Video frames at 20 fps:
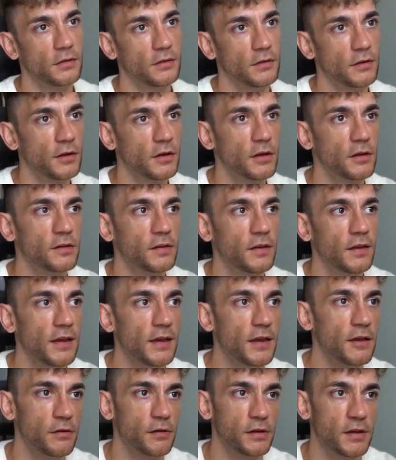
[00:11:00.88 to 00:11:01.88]
you can see
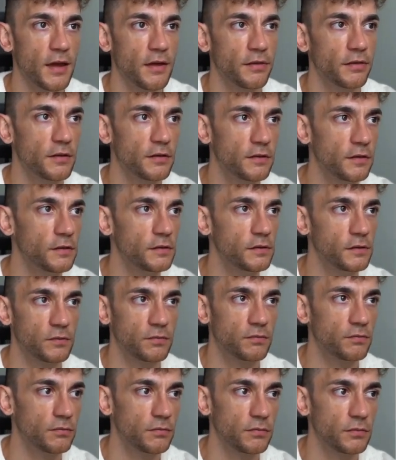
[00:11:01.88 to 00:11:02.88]
here again, this is
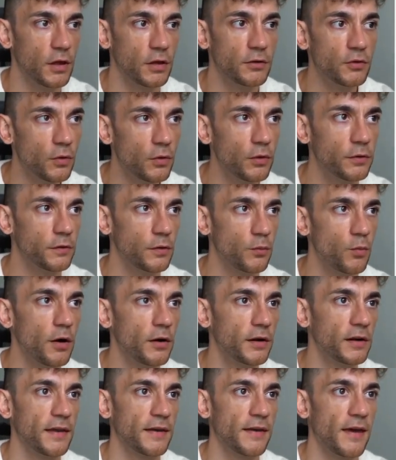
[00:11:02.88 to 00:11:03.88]
an awesome
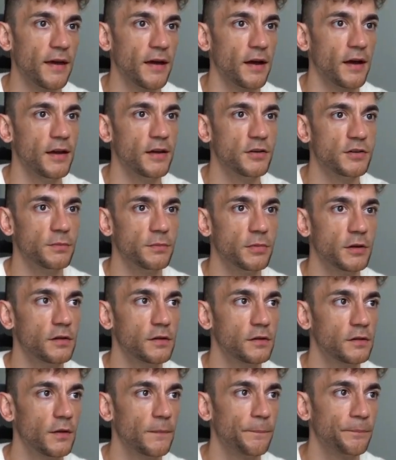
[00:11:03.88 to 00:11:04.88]
one-click AI agent
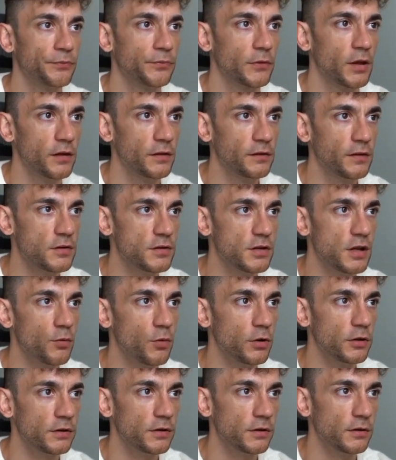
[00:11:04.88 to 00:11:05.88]
because essentially
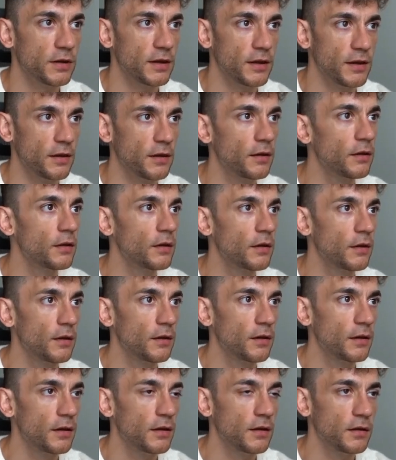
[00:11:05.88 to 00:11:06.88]
what you're doing here
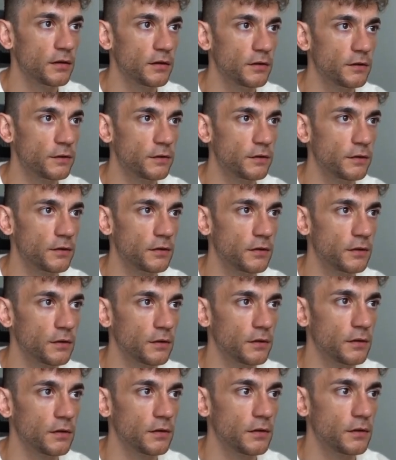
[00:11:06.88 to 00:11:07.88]
is
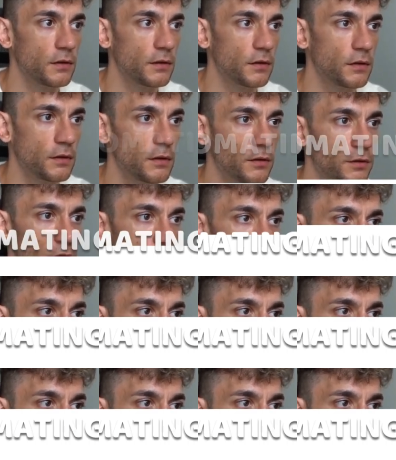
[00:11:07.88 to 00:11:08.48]
you're